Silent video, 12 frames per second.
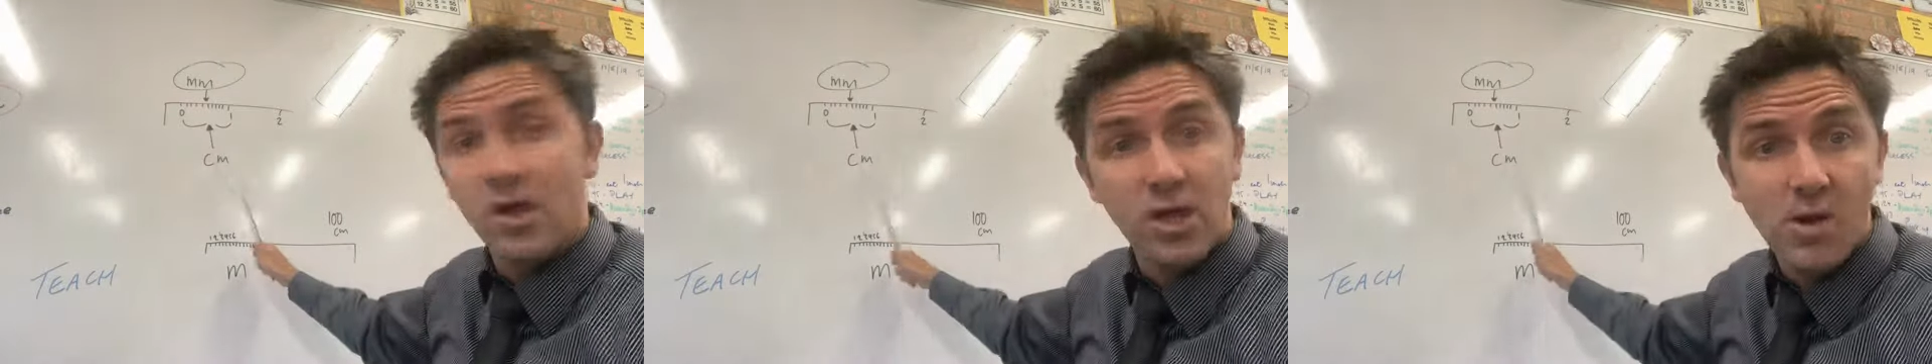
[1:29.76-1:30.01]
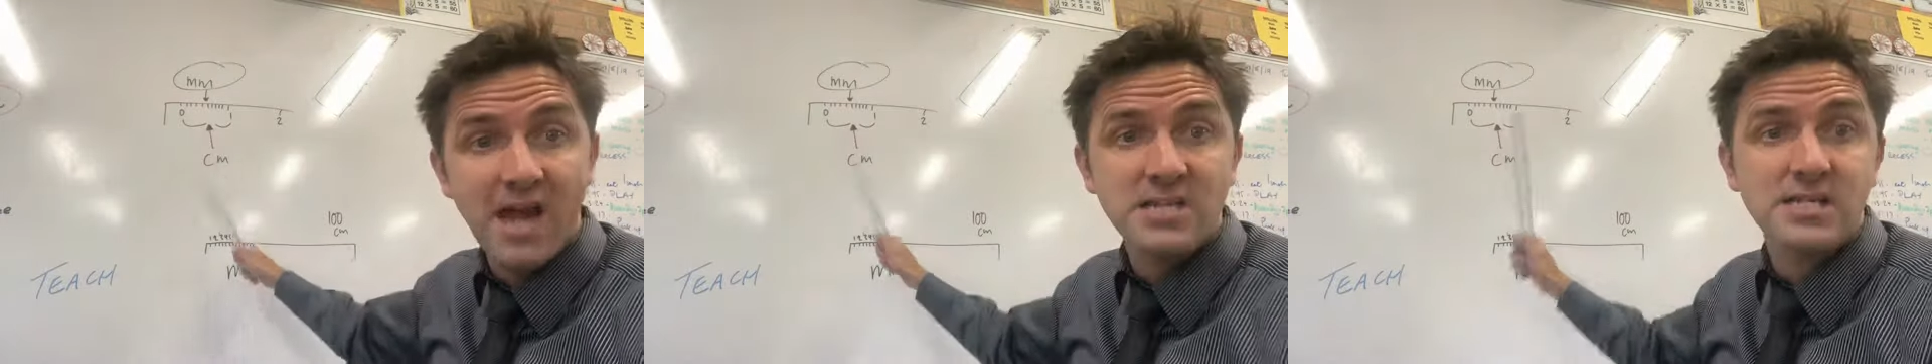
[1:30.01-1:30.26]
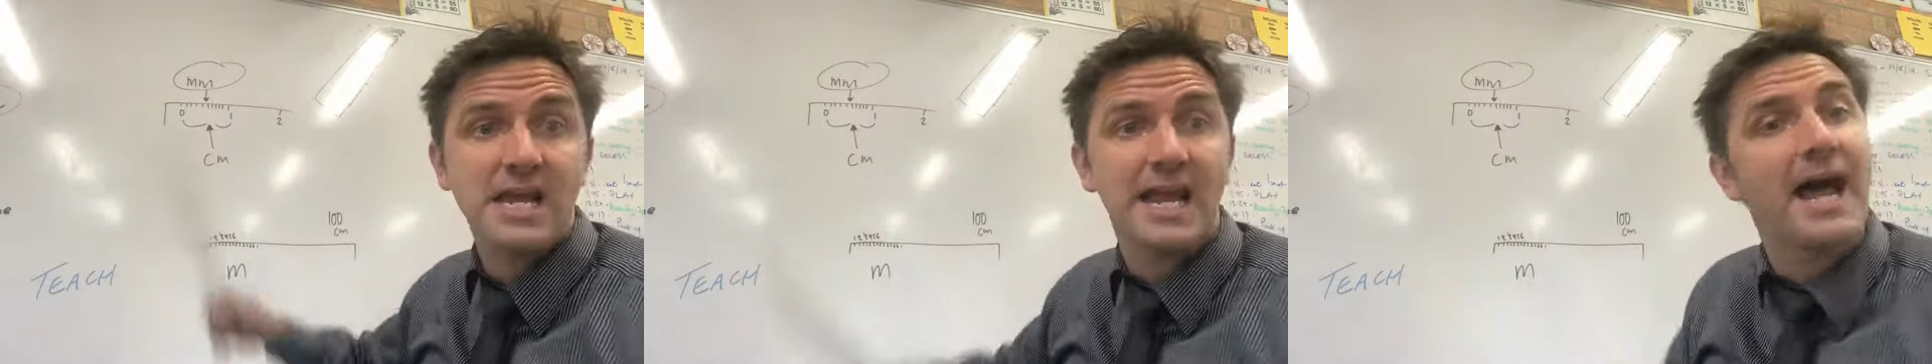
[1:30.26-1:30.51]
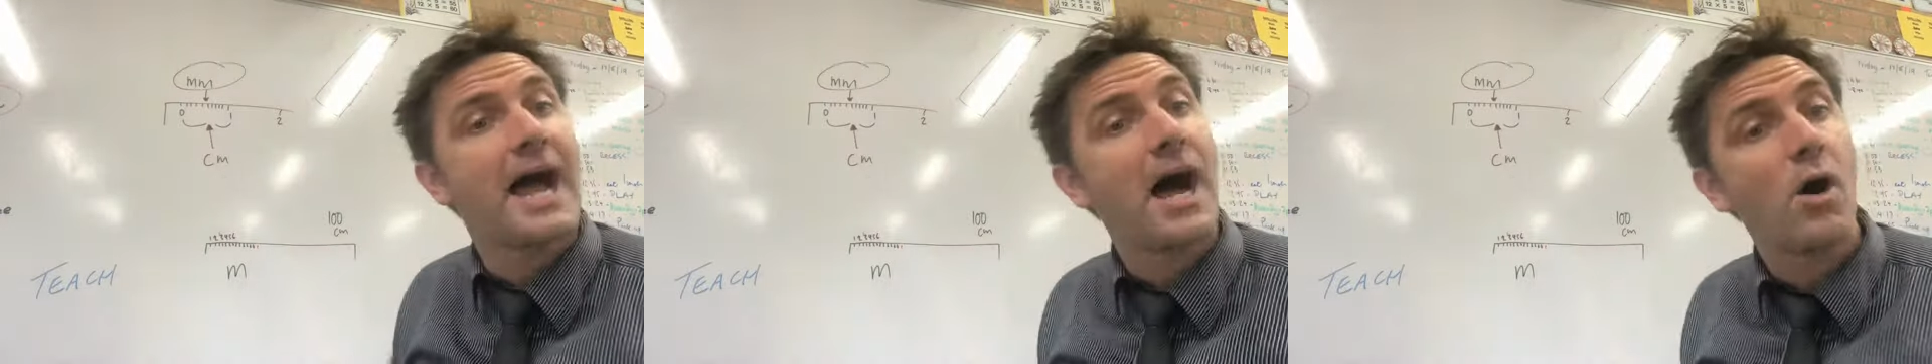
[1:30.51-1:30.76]
You actually get
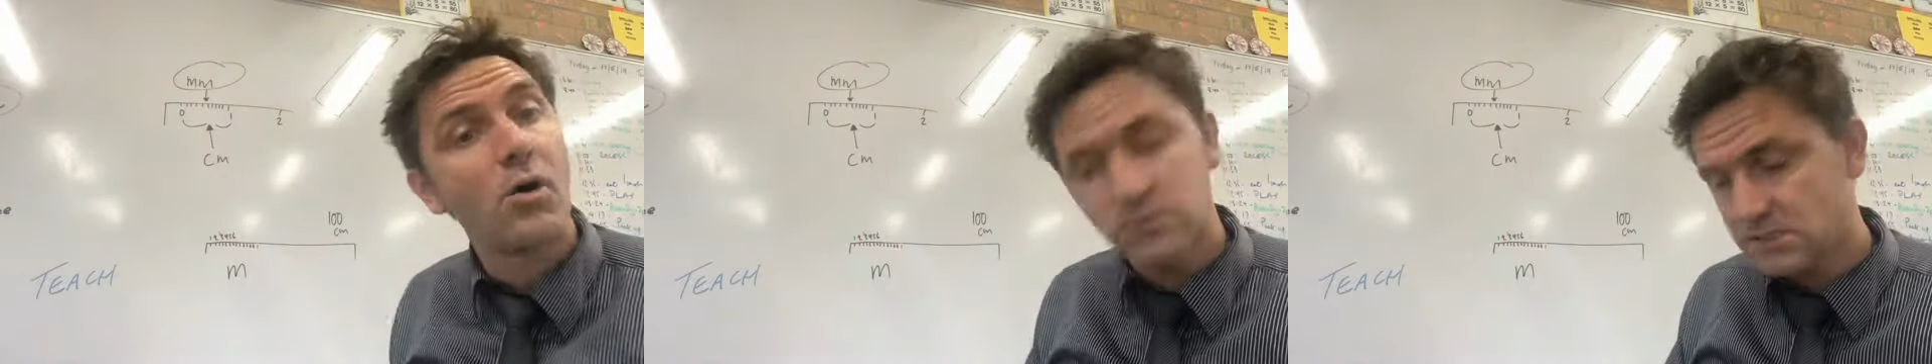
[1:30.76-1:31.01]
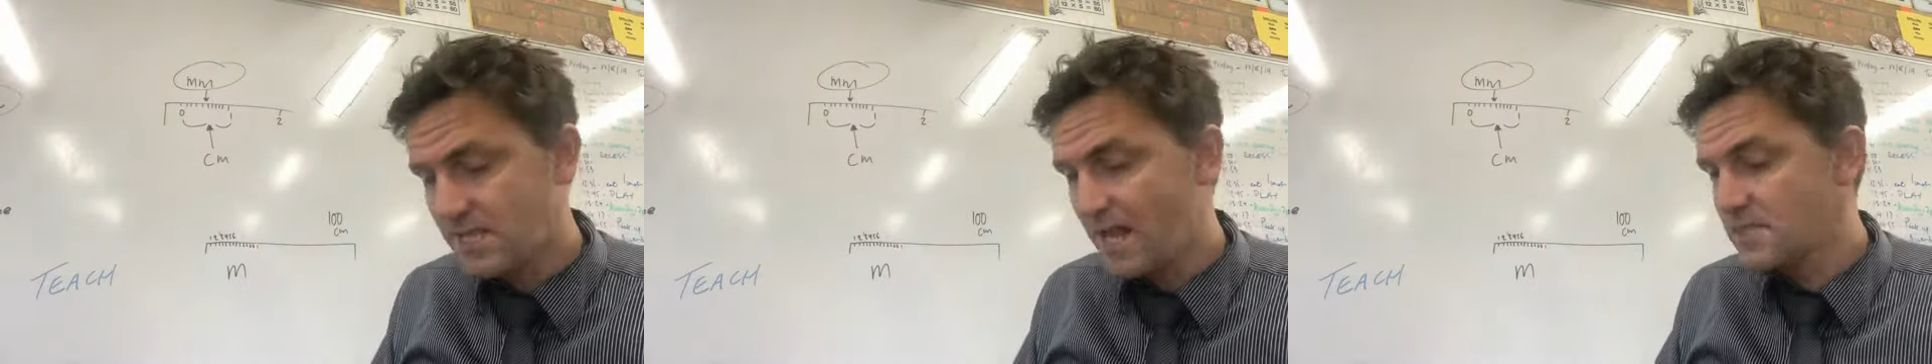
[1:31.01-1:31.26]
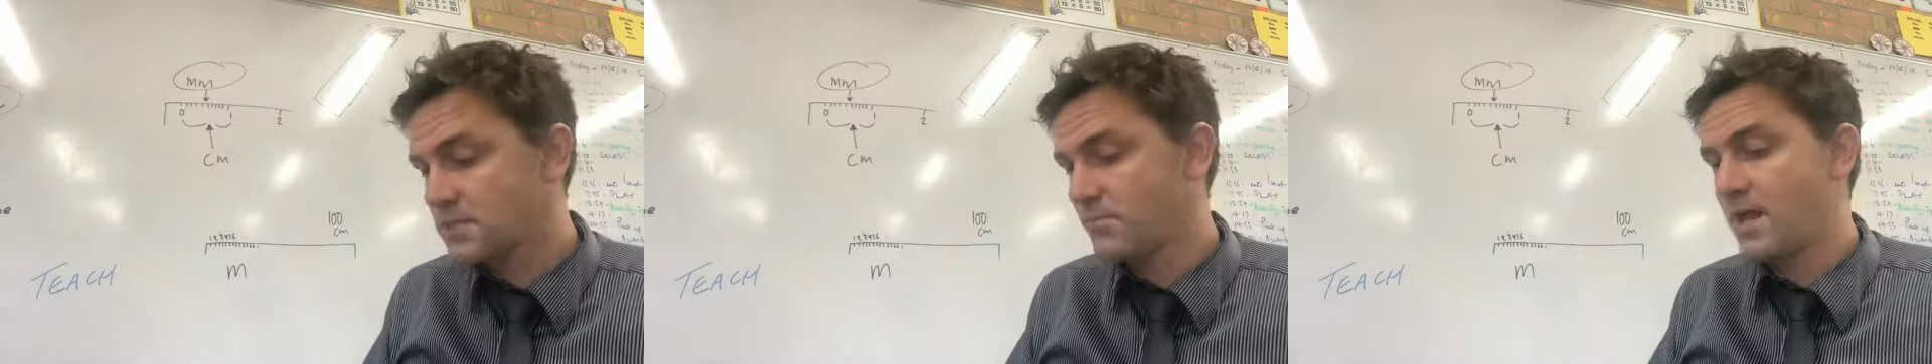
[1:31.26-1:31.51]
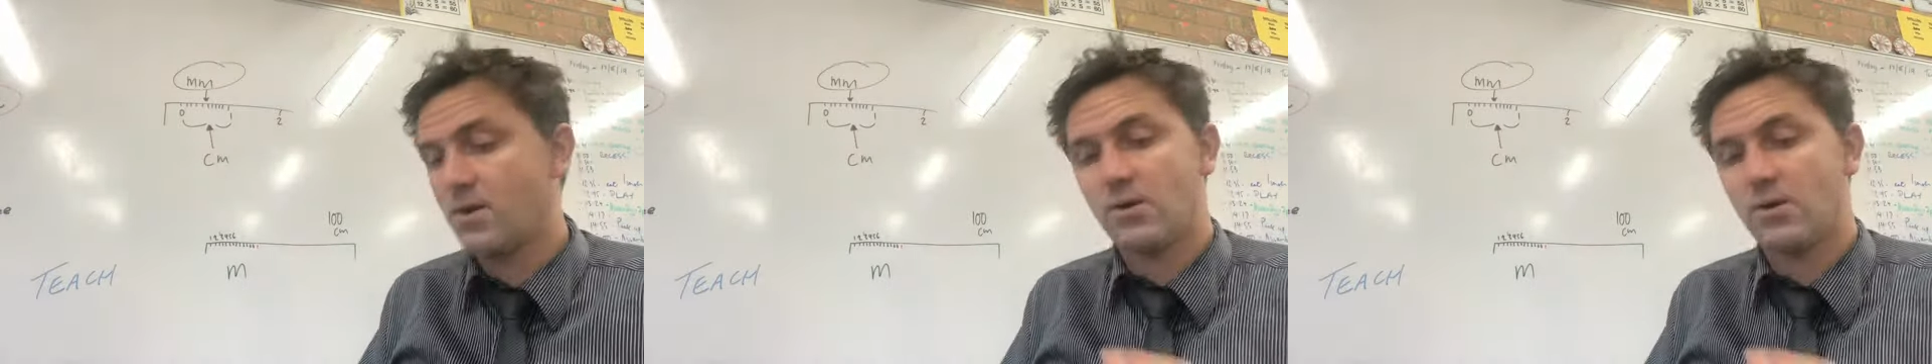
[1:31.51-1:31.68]
a whole centimetre.